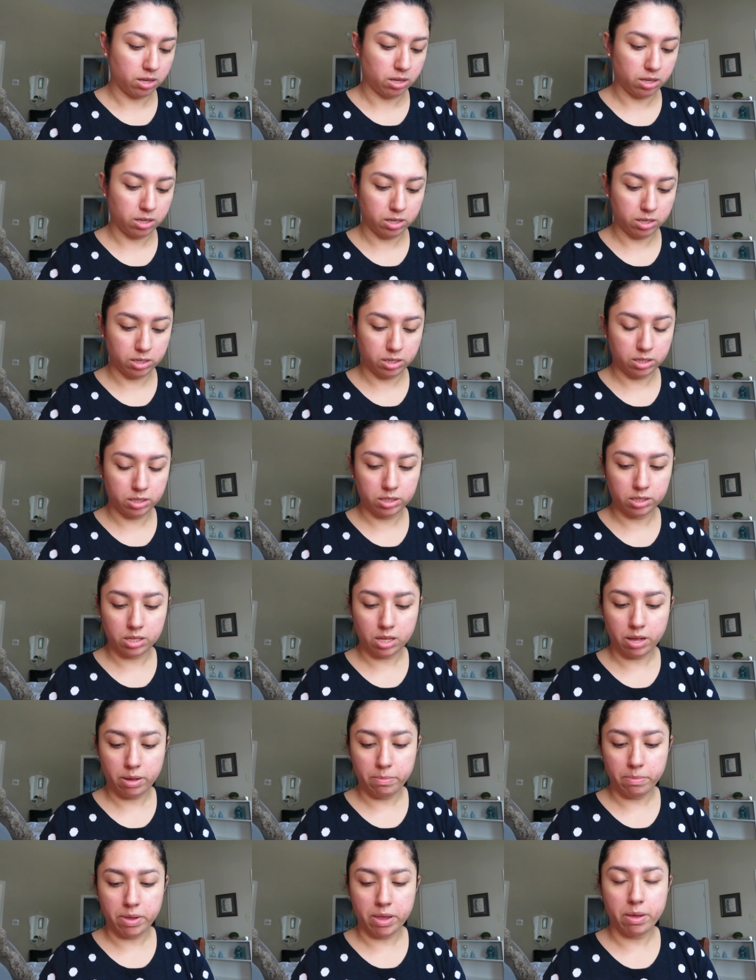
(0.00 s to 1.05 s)
because
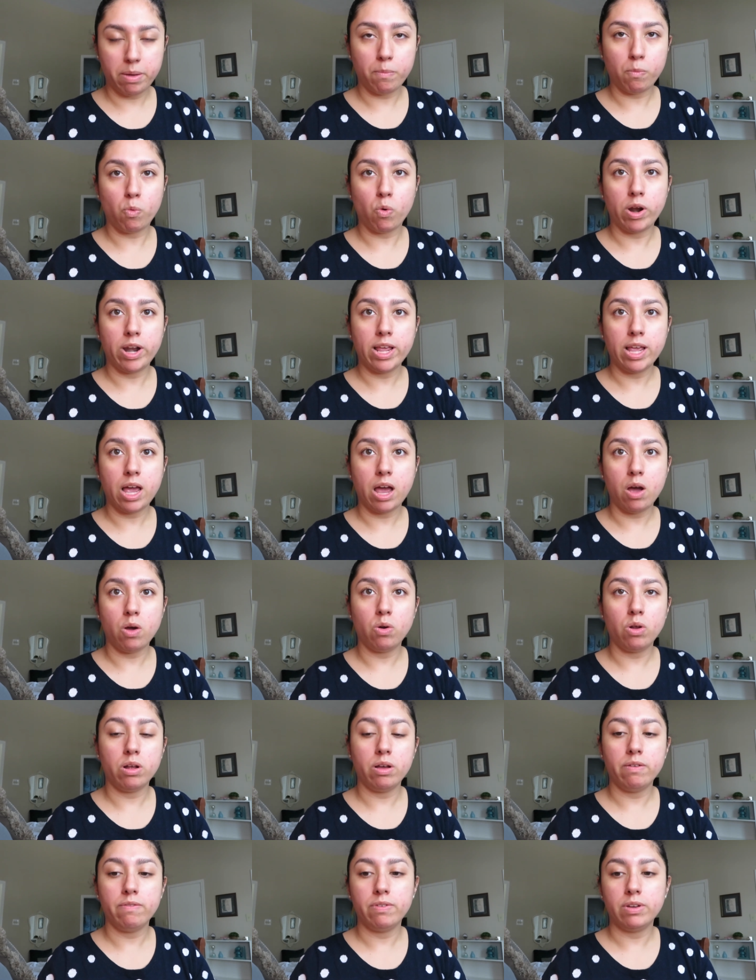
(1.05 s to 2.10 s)
I'm running out
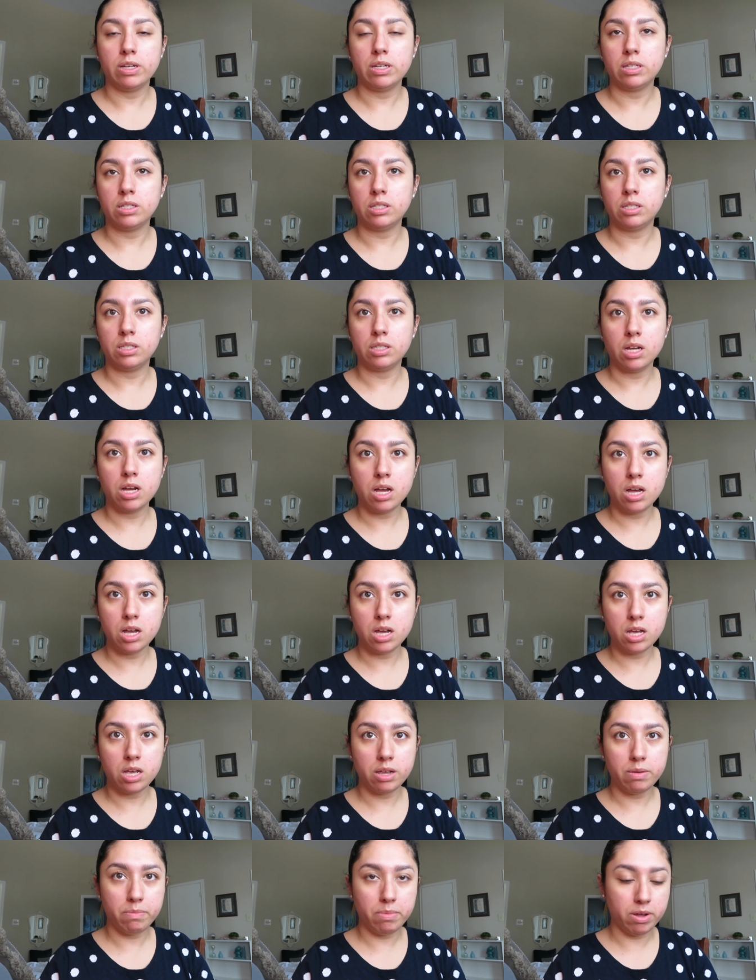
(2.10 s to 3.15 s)
of
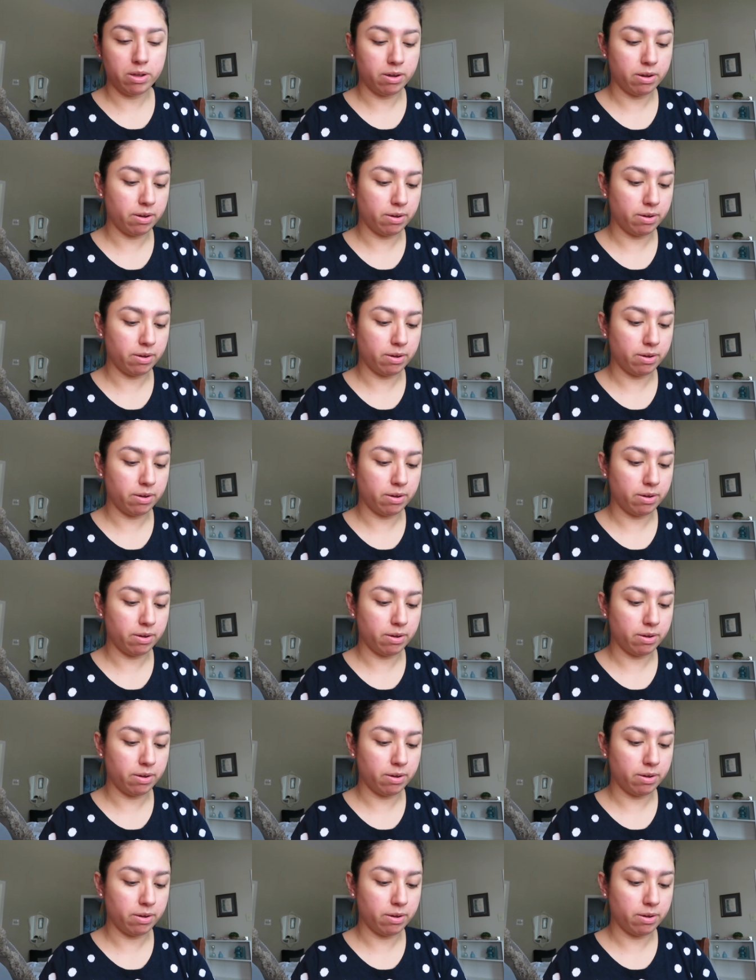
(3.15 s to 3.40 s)
time.